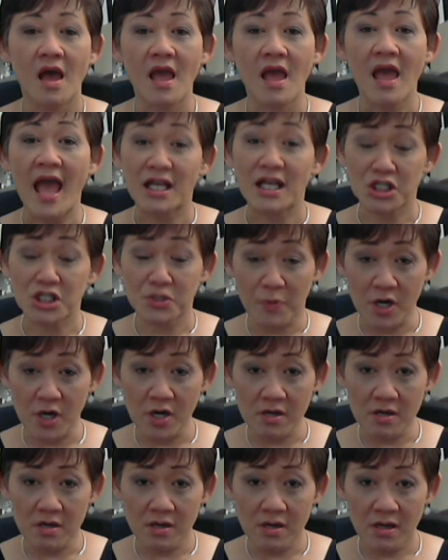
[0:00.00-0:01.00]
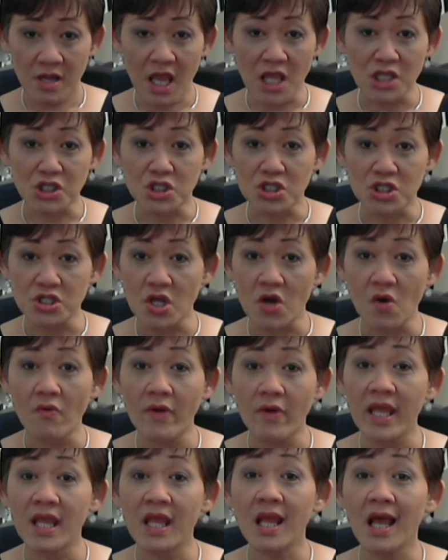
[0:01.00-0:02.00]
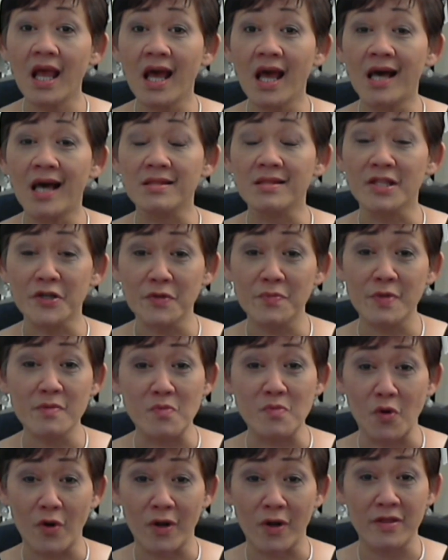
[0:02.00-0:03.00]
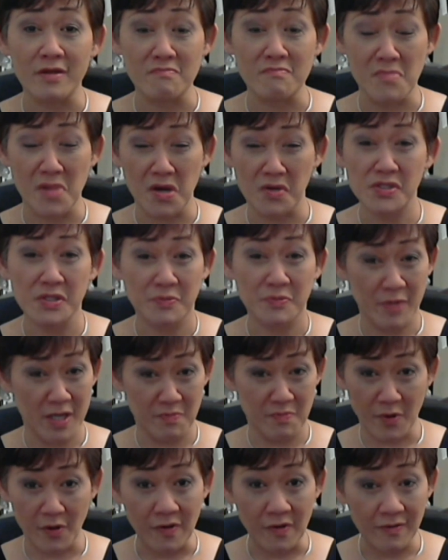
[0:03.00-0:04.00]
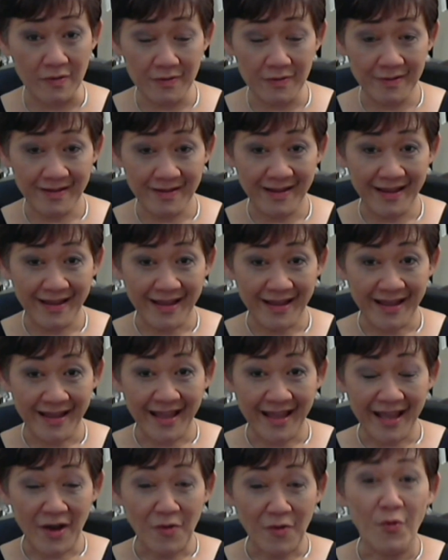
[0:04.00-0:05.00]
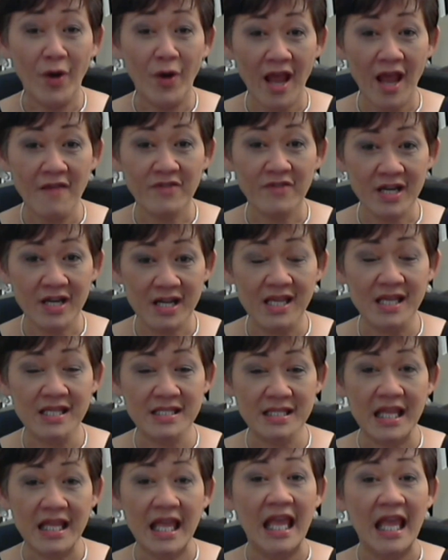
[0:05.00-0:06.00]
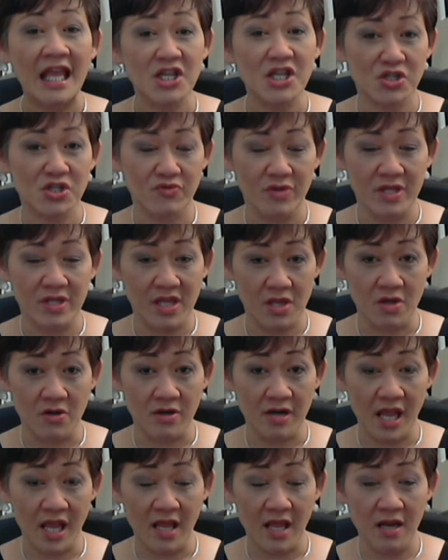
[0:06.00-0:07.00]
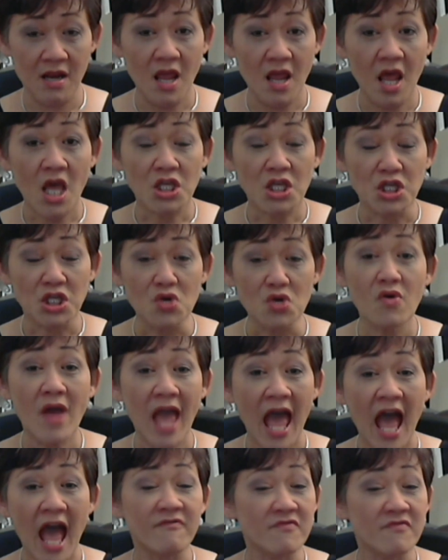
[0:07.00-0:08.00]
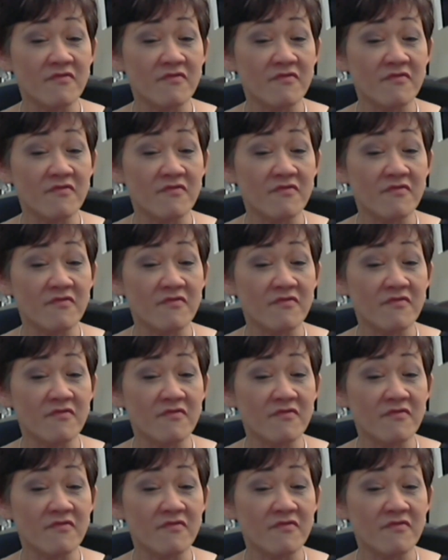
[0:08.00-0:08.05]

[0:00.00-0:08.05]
expert is knowing a little bit more than most people. Whatever it is, industry that you're in, you have